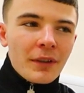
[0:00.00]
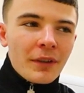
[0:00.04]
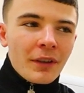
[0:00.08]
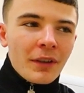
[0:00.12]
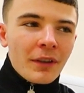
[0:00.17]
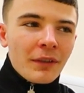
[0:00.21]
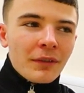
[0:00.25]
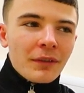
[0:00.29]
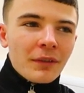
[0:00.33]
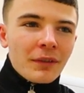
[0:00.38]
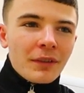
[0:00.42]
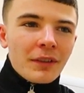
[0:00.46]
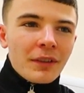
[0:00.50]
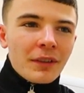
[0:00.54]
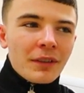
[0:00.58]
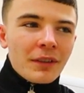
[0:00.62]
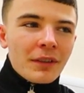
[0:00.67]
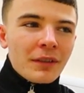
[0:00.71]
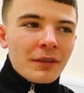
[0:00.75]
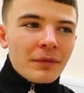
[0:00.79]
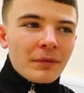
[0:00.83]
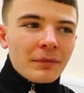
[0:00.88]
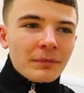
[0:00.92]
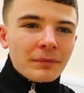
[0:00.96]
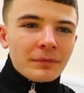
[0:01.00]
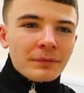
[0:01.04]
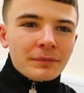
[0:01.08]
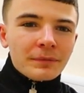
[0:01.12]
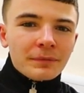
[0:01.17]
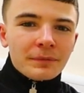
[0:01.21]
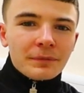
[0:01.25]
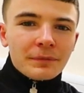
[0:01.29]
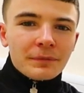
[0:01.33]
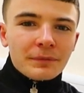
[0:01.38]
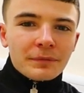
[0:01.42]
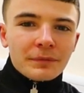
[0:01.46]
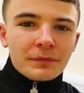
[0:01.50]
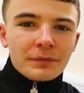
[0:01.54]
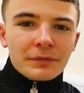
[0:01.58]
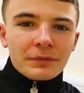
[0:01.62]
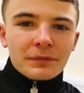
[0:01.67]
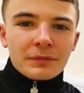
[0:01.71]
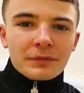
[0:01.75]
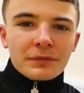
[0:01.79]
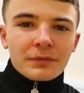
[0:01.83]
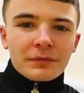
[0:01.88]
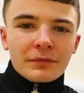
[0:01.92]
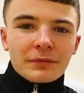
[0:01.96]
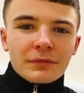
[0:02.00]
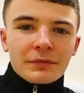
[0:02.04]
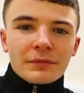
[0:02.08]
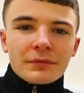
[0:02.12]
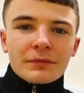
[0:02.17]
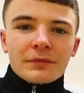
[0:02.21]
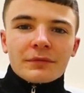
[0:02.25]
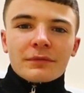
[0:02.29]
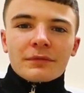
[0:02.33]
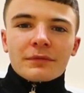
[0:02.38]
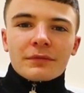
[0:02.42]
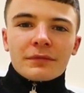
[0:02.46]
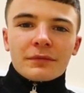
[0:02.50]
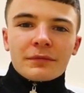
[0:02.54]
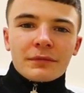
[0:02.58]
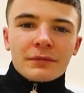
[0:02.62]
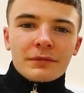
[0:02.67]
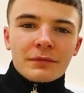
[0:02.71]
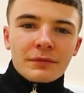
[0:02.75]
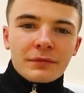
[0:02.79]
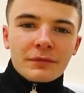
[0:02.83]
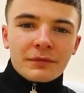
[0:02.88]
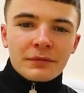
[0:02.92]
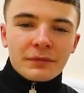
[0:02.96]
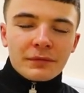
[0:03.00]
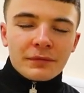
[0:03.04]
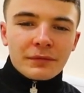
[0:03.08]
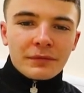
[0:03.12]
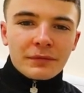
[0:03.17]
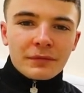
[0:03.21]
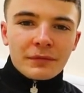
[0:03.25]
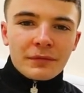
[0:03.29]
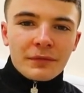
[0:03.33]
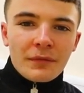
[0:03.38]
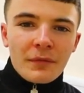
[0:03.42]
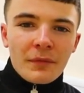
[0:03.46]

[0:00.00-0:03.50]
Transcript: [no speech]